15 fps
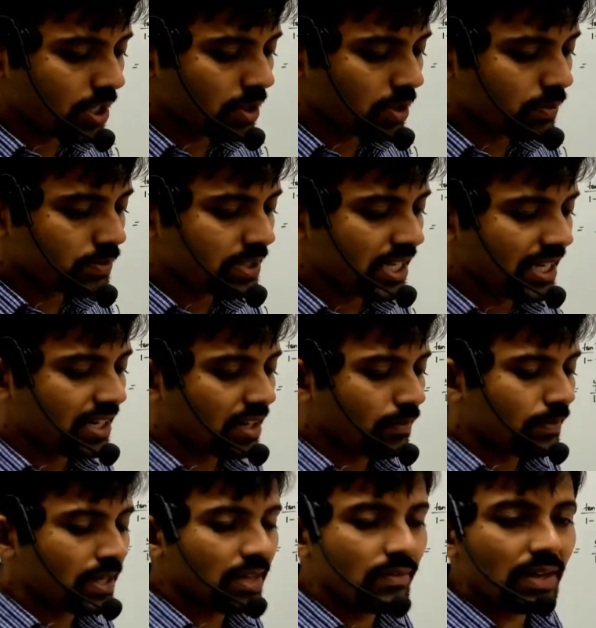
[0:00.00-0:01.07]
cube theta
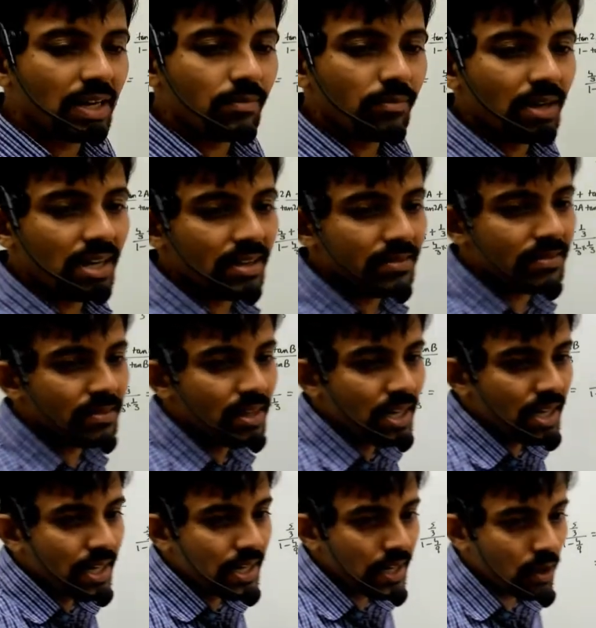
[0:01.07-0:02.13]
by 1
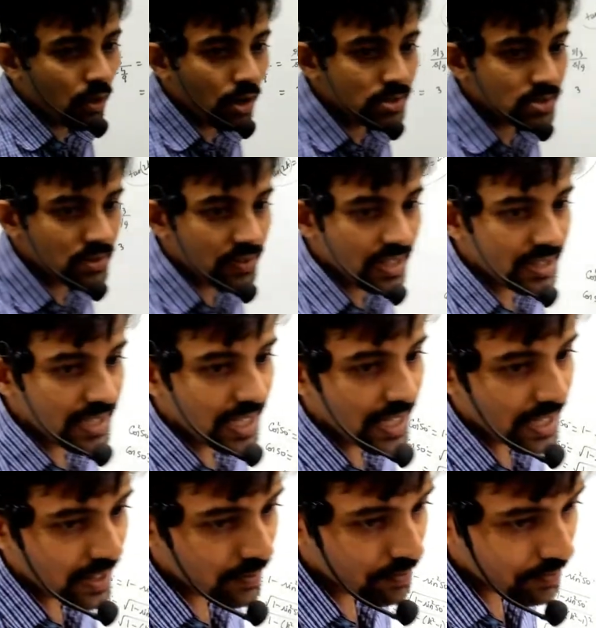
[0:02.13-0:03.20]
plus cot square
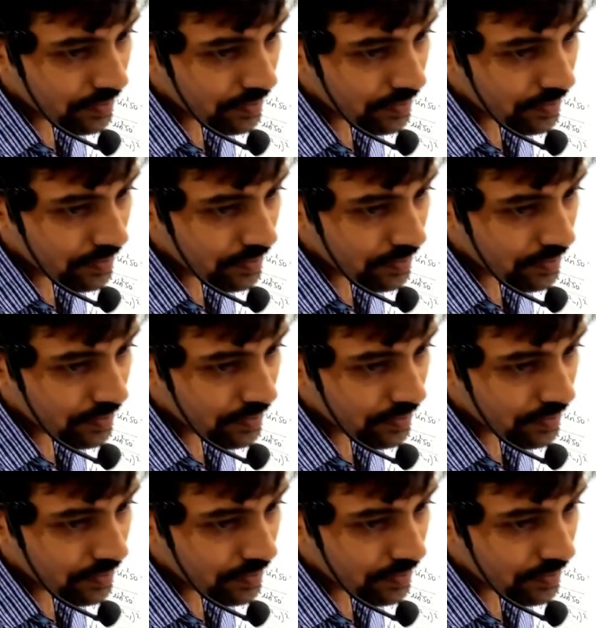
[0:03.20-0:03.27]
theta.